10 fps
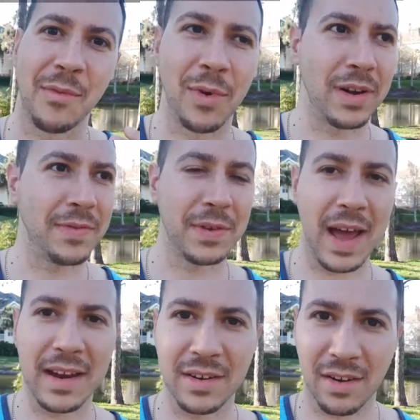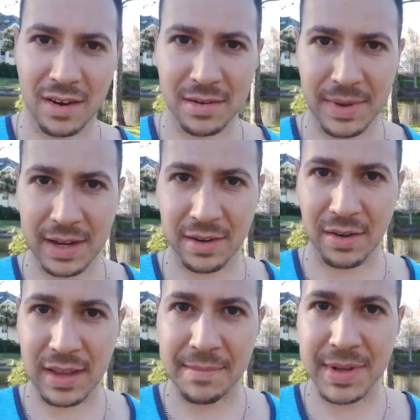What if you had an automated
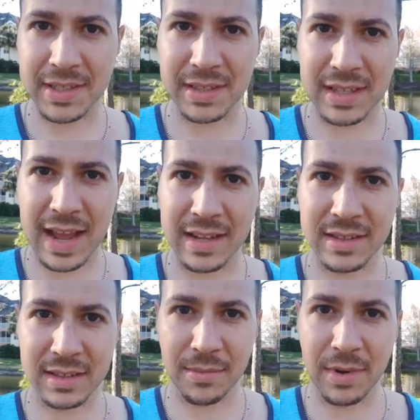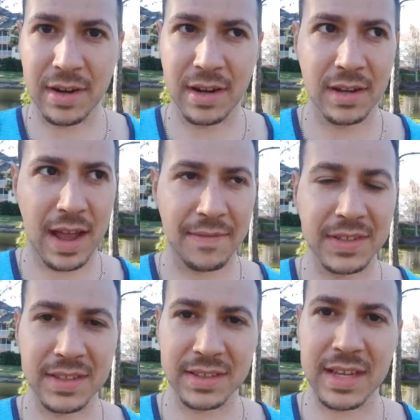online business and had someone having
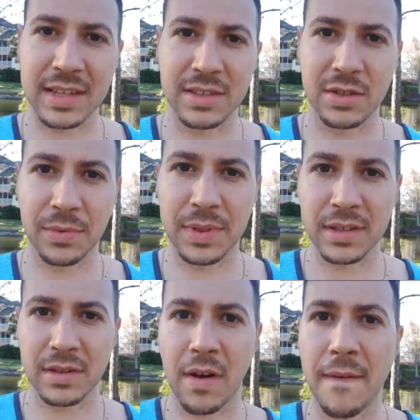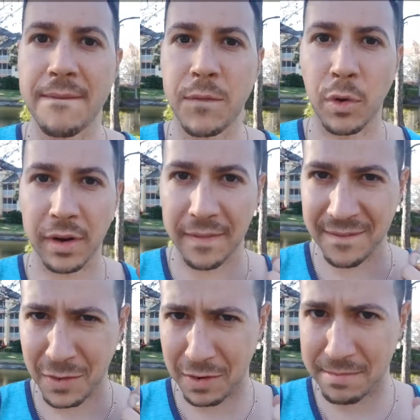success doing this all for you
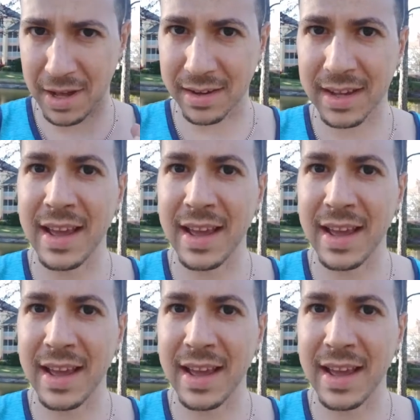for a buck?